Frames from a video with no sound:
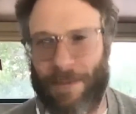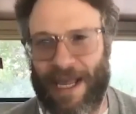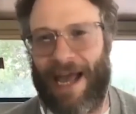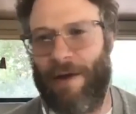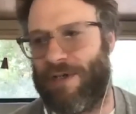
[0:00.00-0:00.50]
But
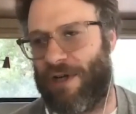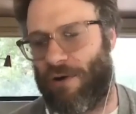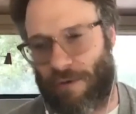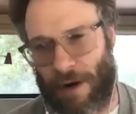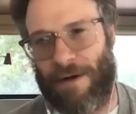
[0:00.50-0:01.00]
yeah, it was
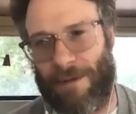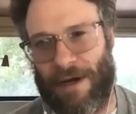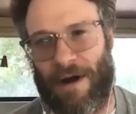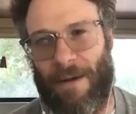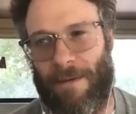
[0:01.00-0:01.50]
incredibly
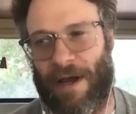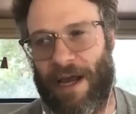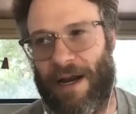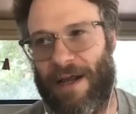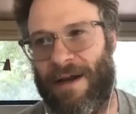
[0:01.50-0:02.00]

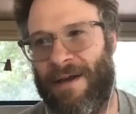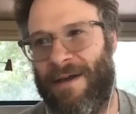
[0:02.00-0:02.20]
complicated.